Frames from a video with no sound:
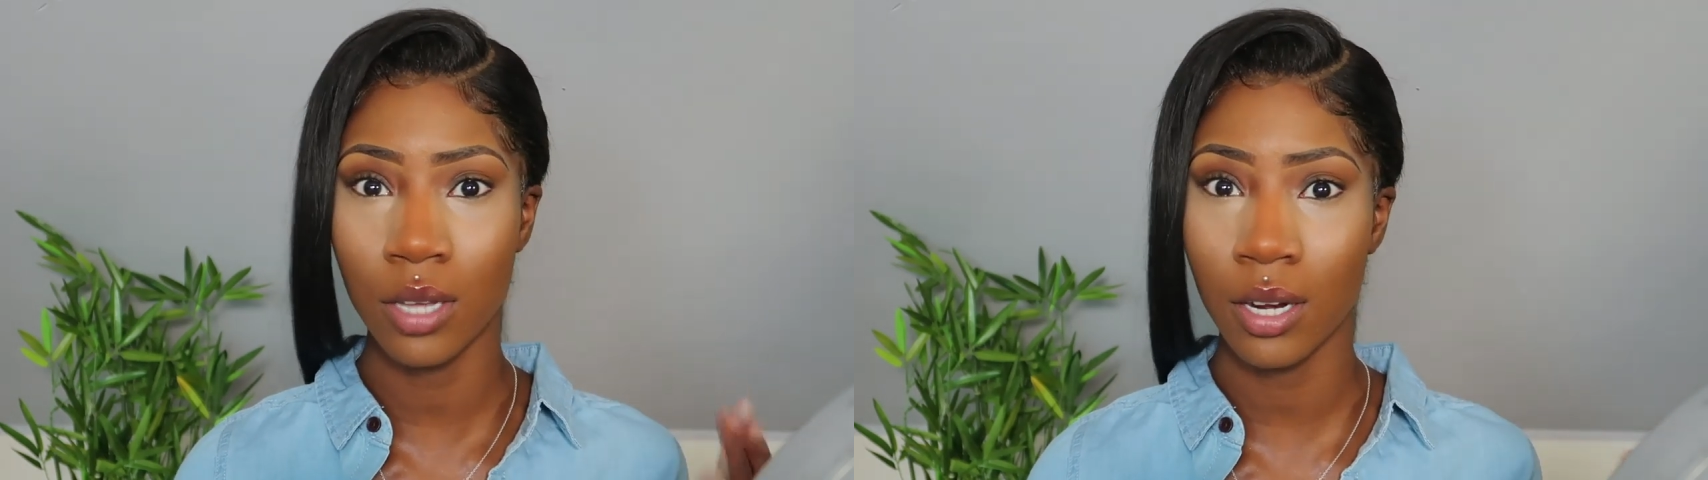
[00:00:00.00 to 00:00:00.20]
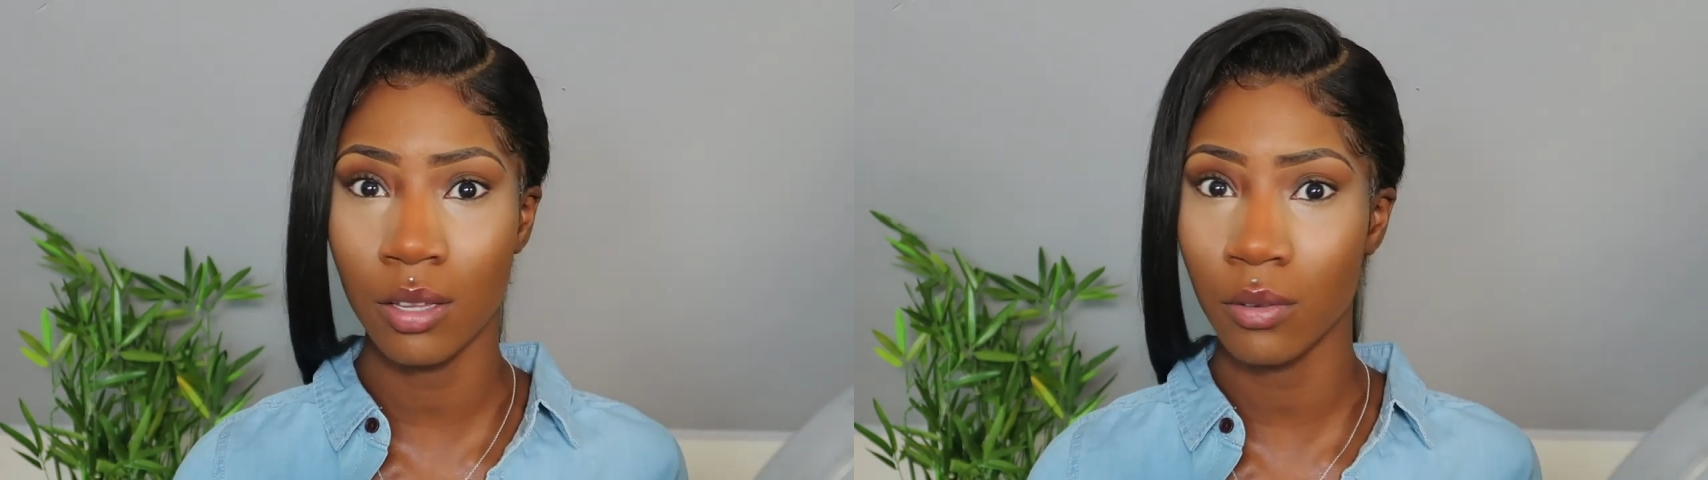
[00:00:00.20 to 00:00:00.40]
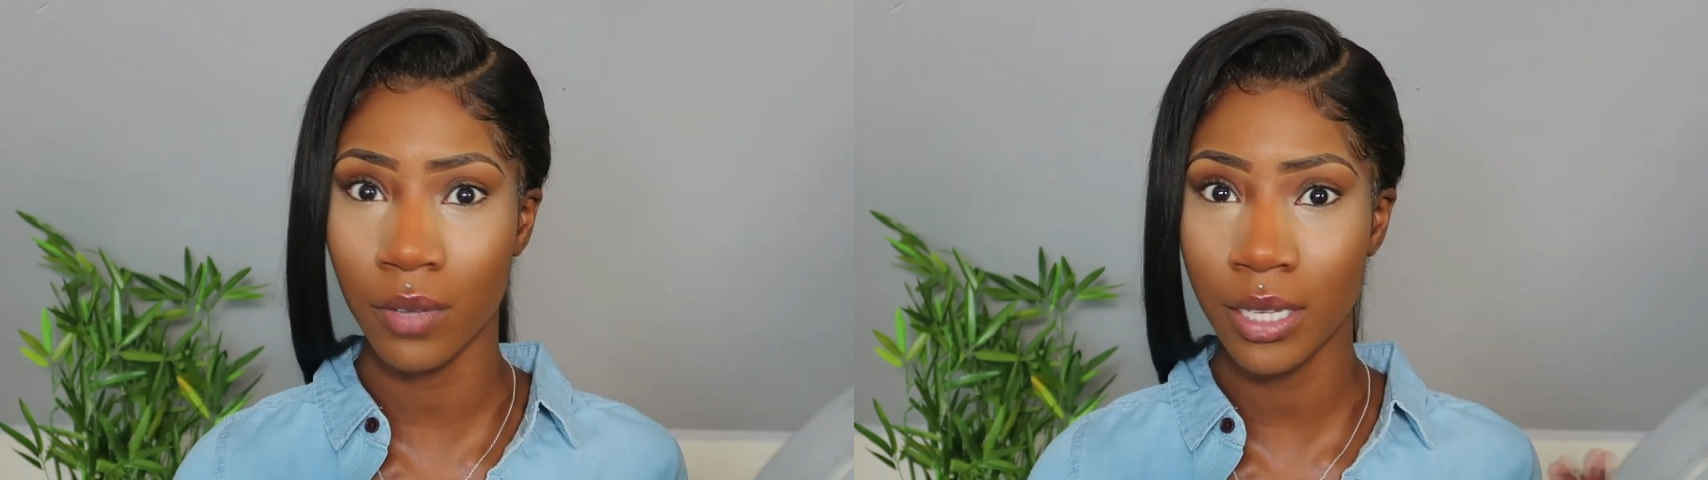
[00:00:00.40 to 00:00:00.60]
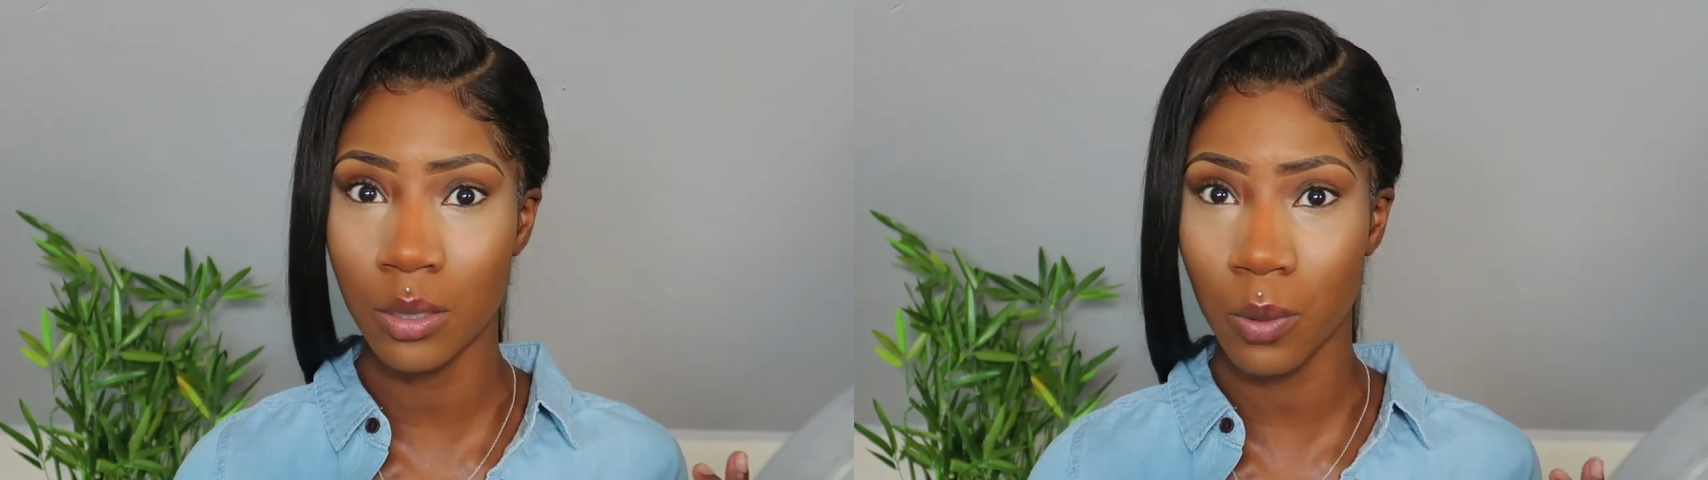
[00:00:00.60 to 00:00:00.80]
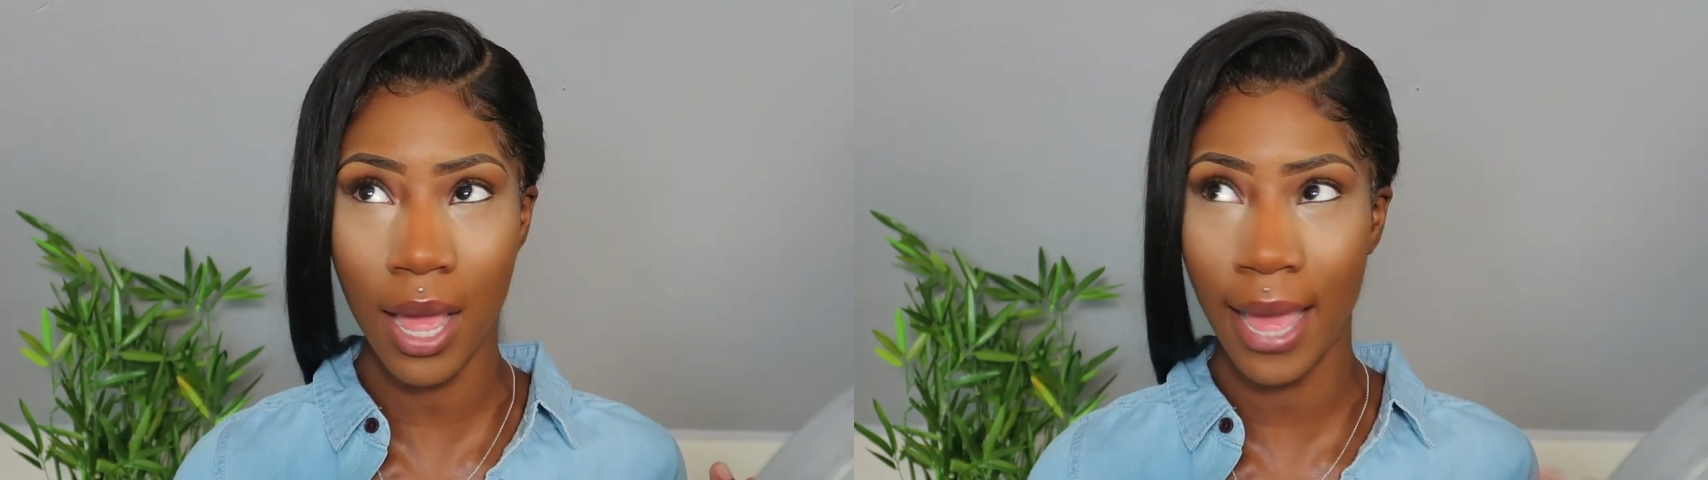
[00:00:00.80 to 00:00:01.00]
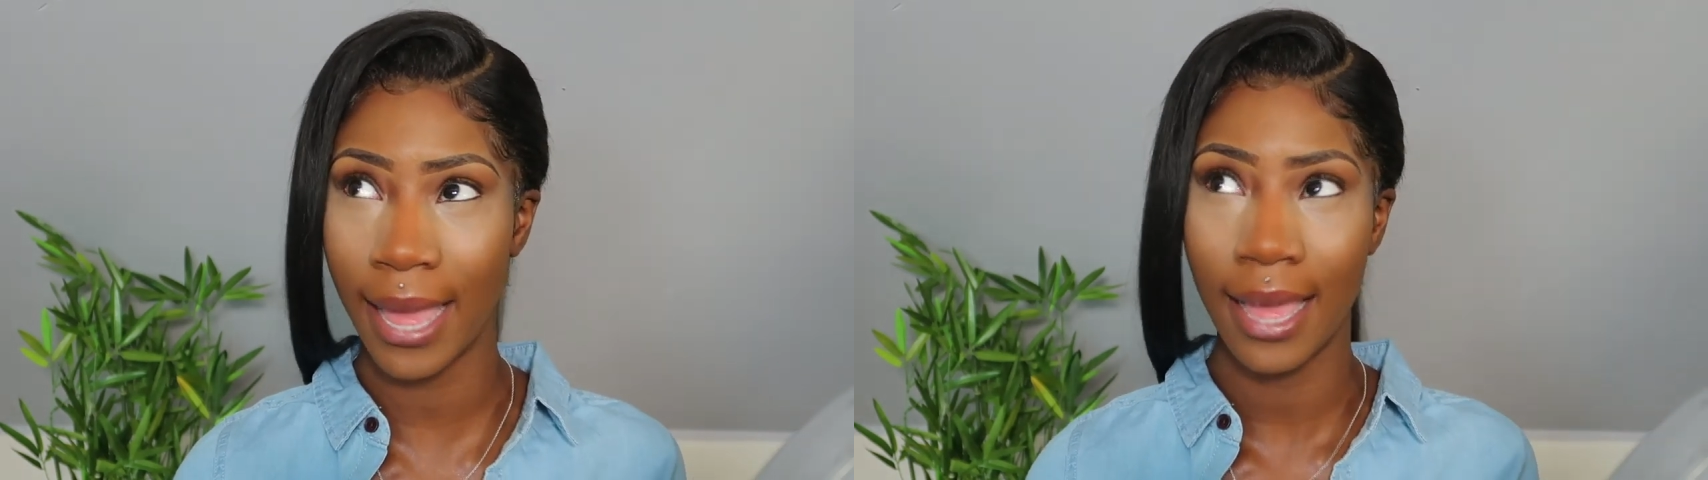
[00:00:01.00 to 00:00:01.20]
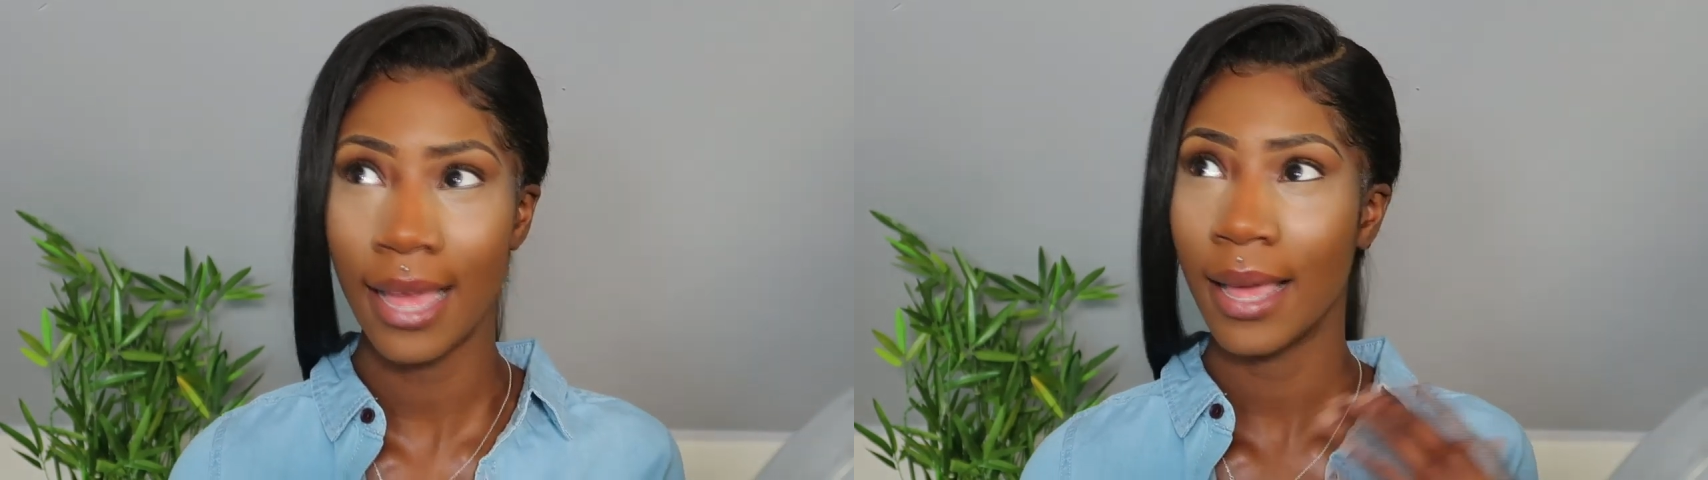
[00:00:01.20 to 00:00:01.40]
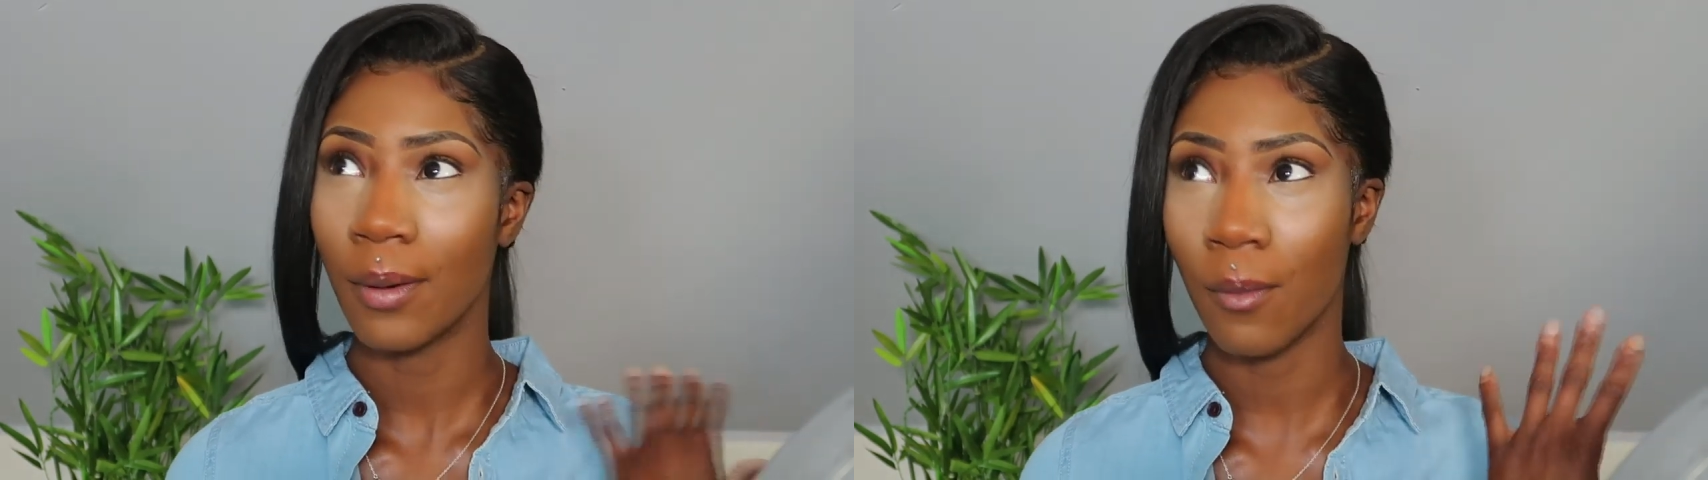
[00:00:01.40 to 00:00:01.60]
turning your face white?
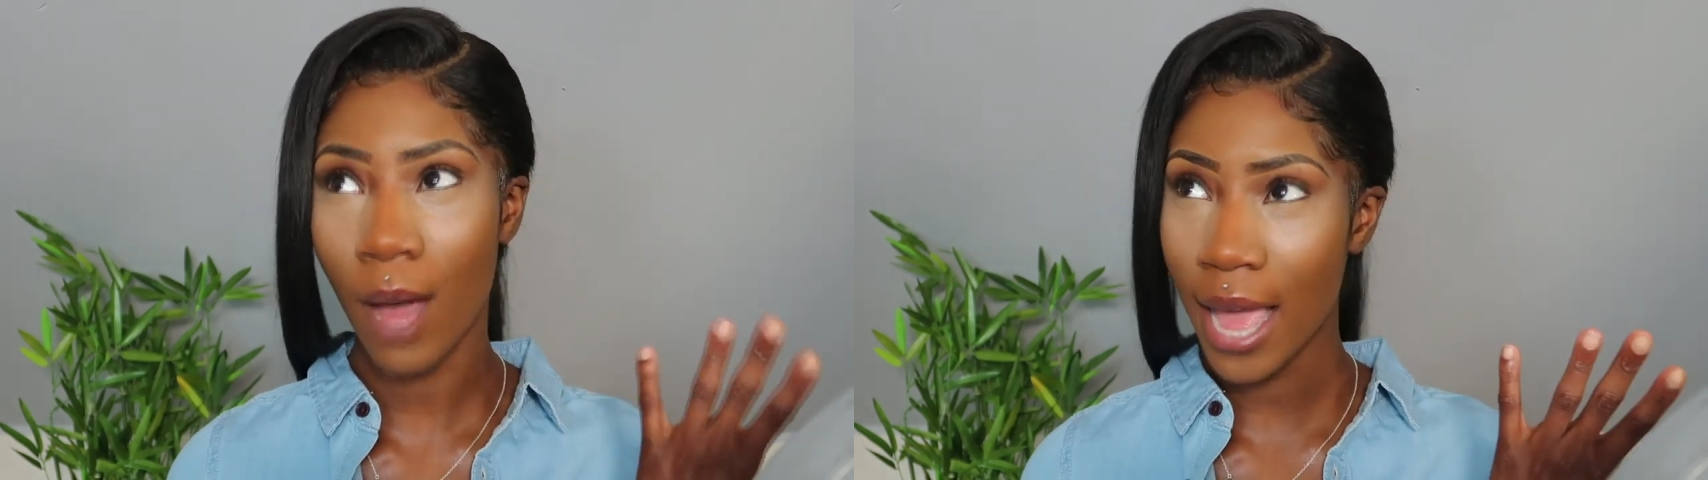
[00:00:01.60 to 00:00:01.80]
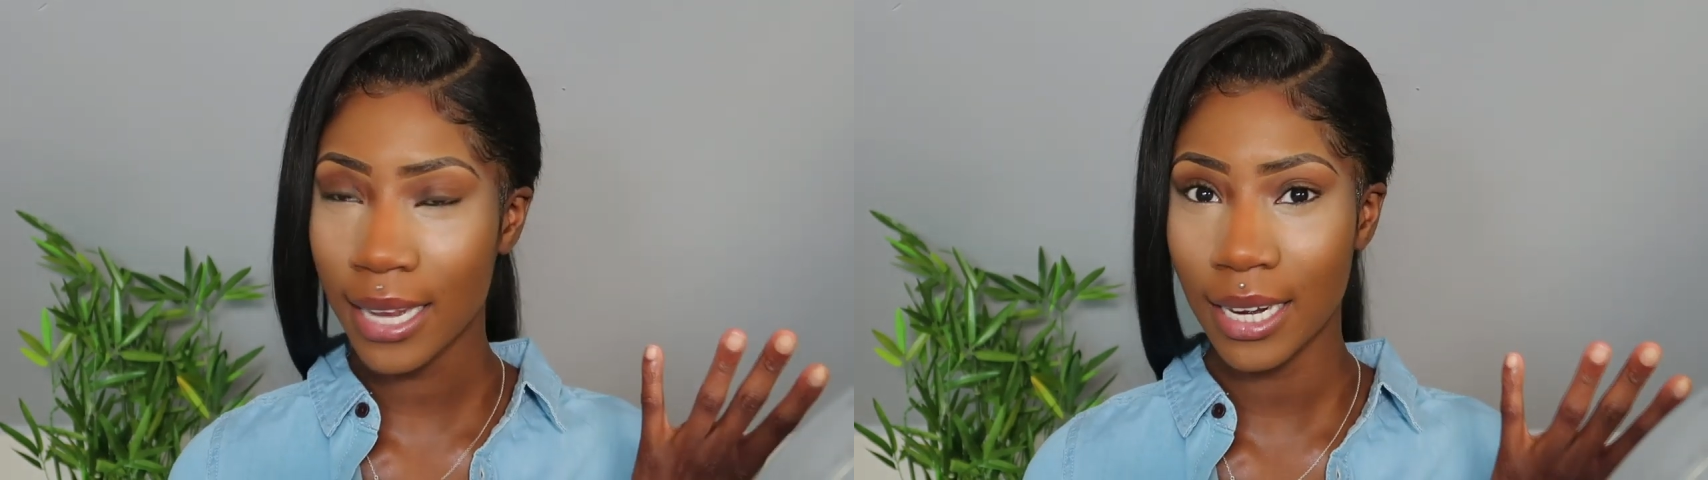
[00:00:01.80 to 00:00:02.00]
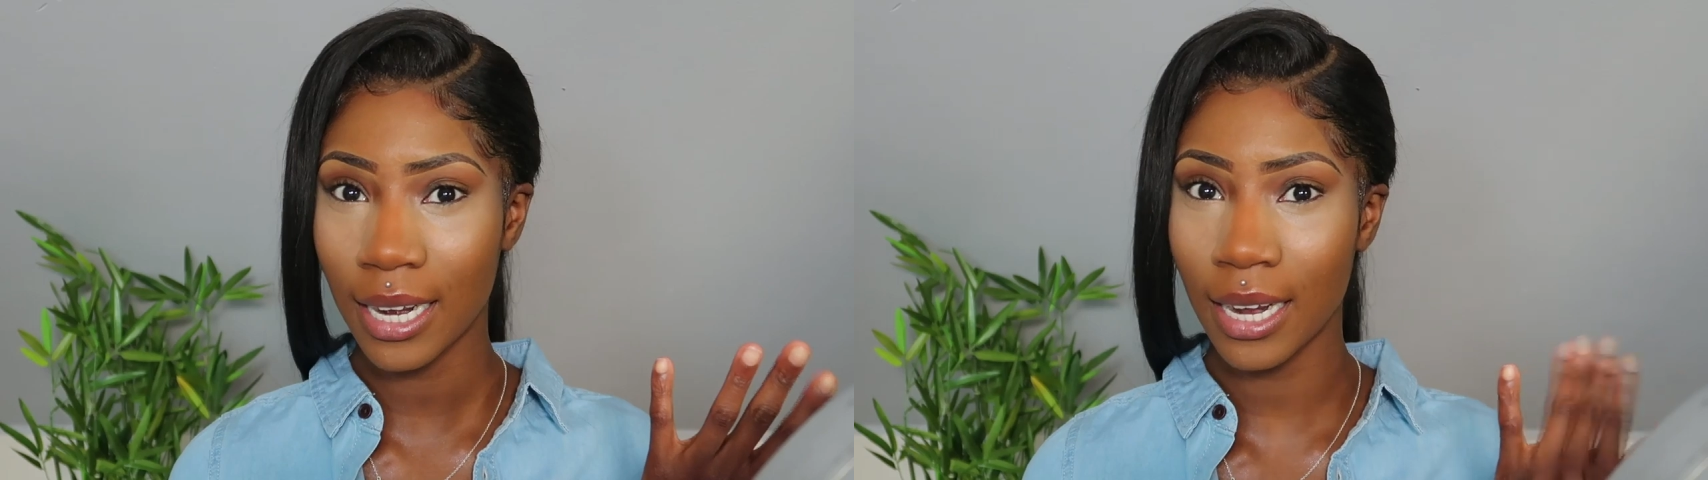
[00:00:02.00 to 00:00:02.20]
Why